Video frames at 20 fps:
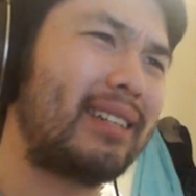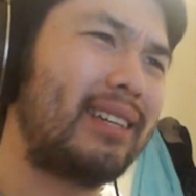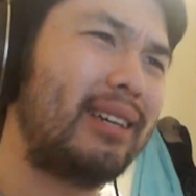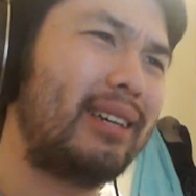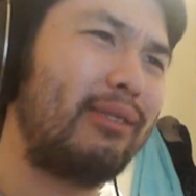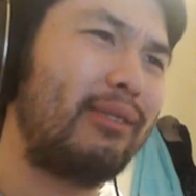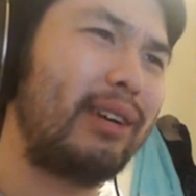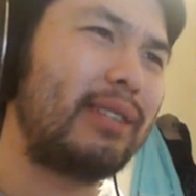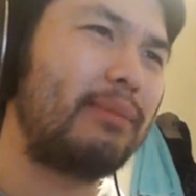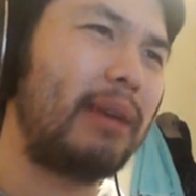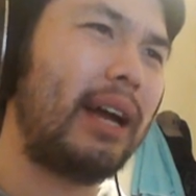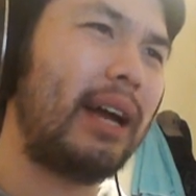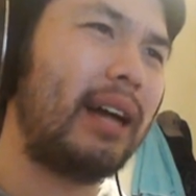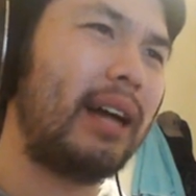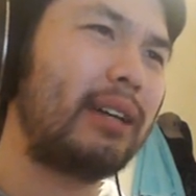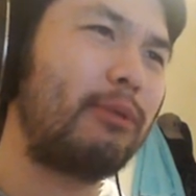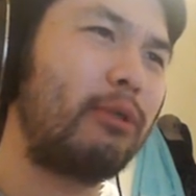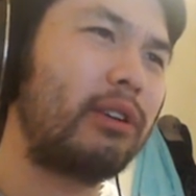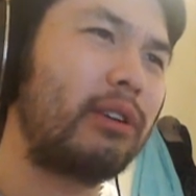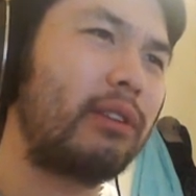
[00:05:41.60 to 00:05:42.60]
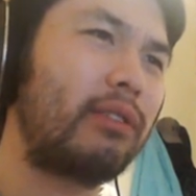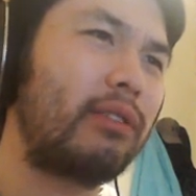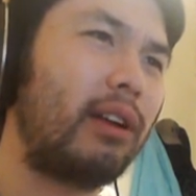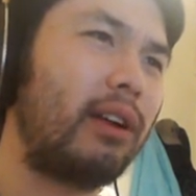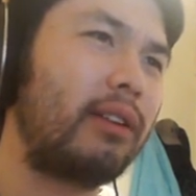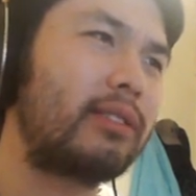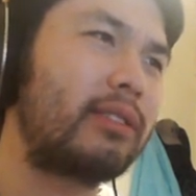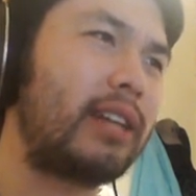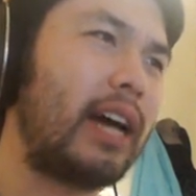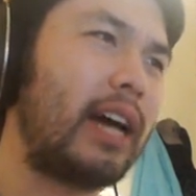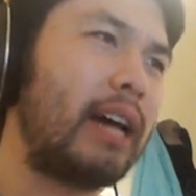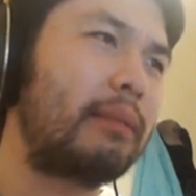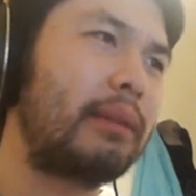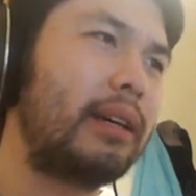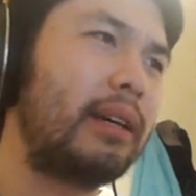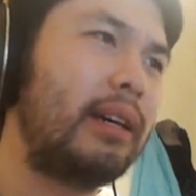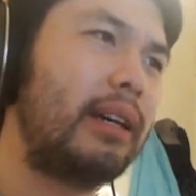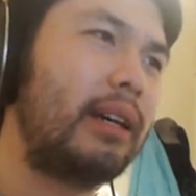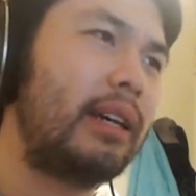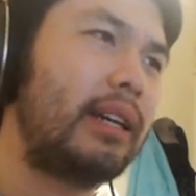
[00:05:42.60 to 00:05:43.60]
who has been underwater for a long time.
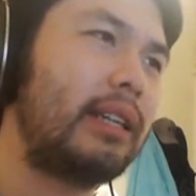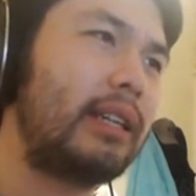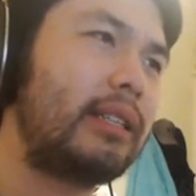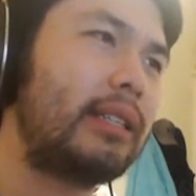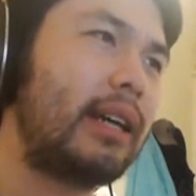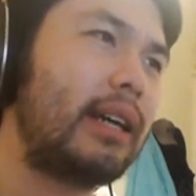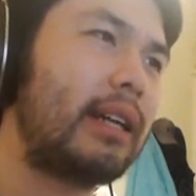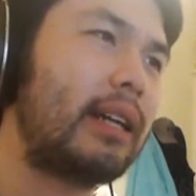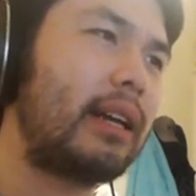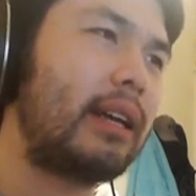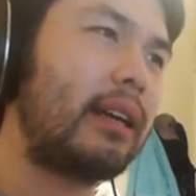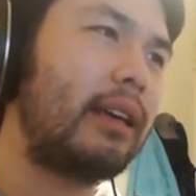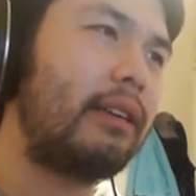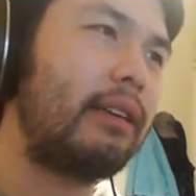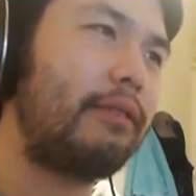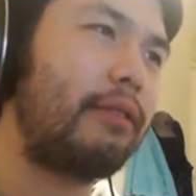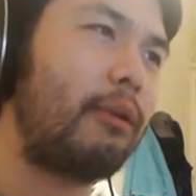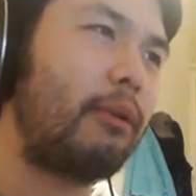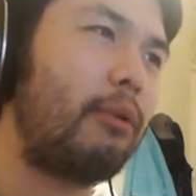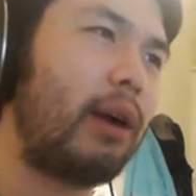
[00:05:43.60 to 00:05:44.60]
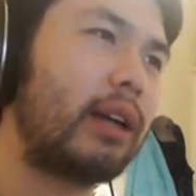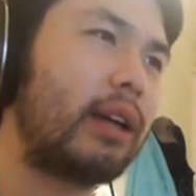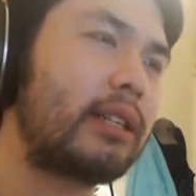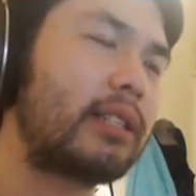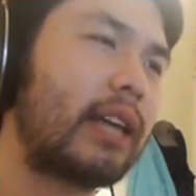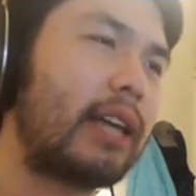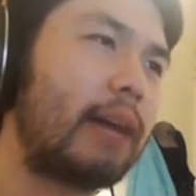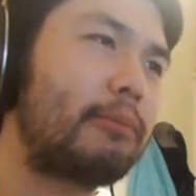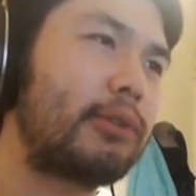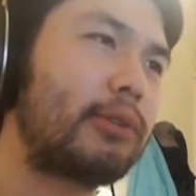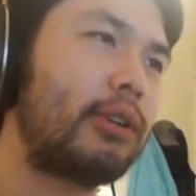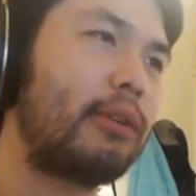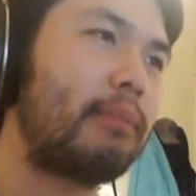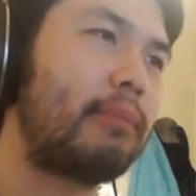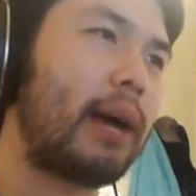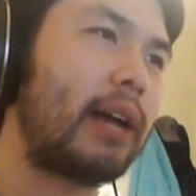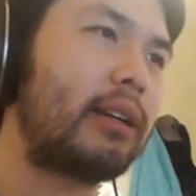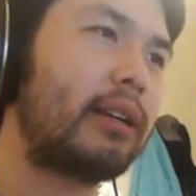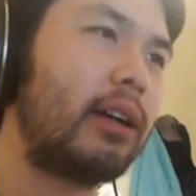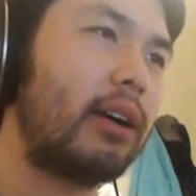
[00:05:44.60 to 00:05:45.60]
He said that if one is captured
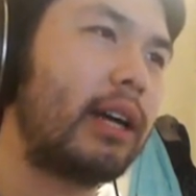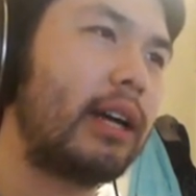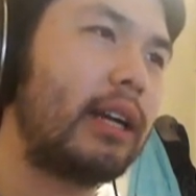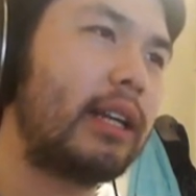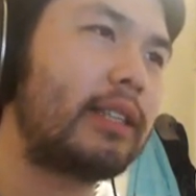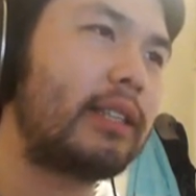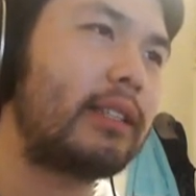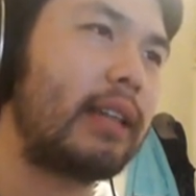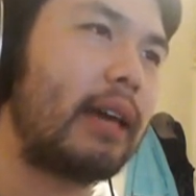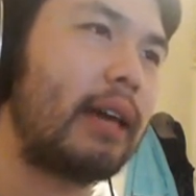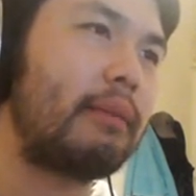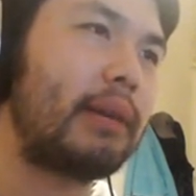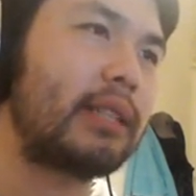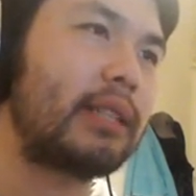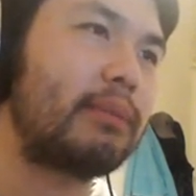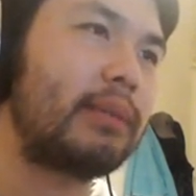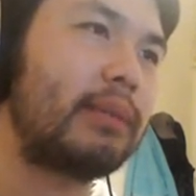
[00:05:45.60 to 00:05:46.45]
by Nøkken, his name must be